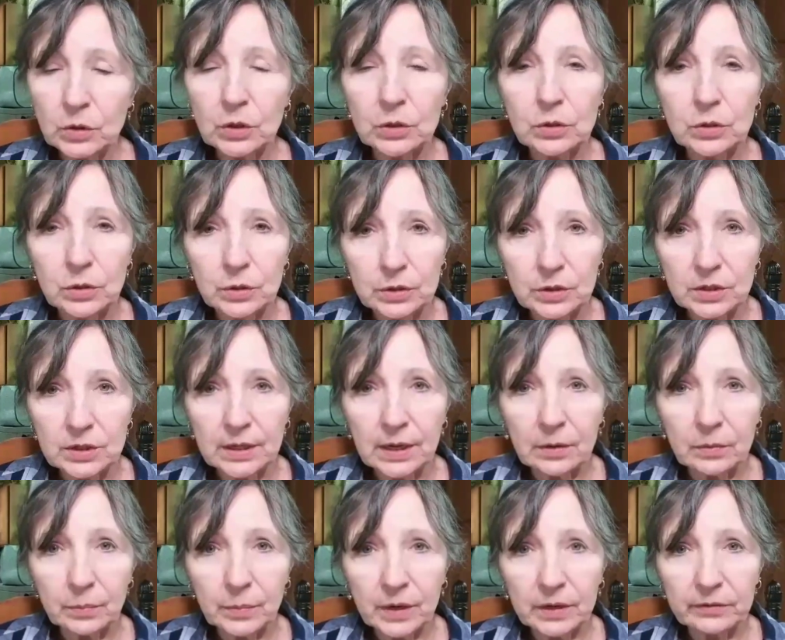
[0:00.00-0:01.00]
to cook
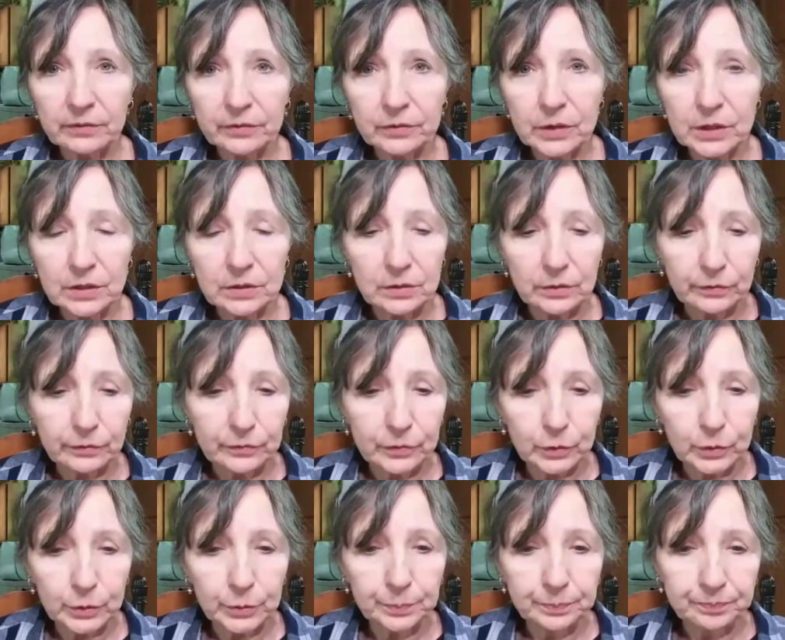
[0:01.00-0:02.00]
down my freezer
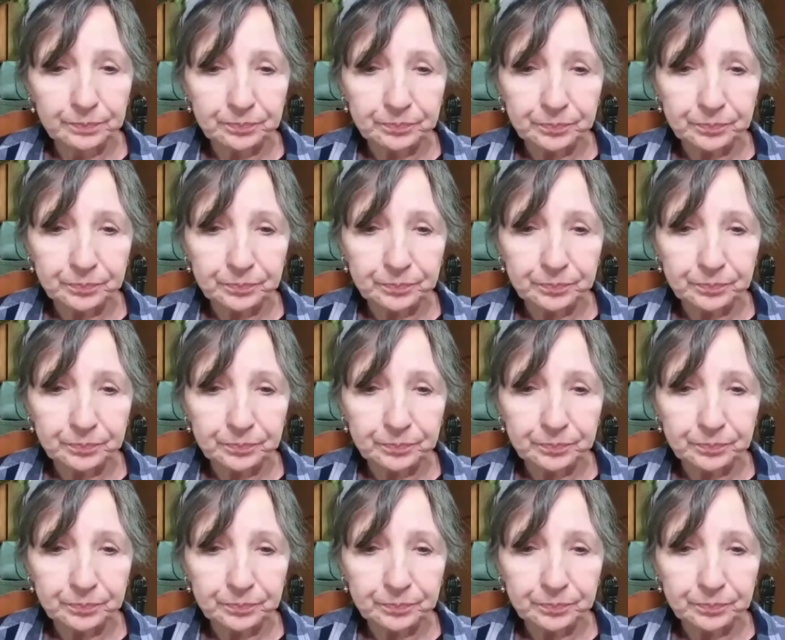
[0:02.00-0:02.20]
food.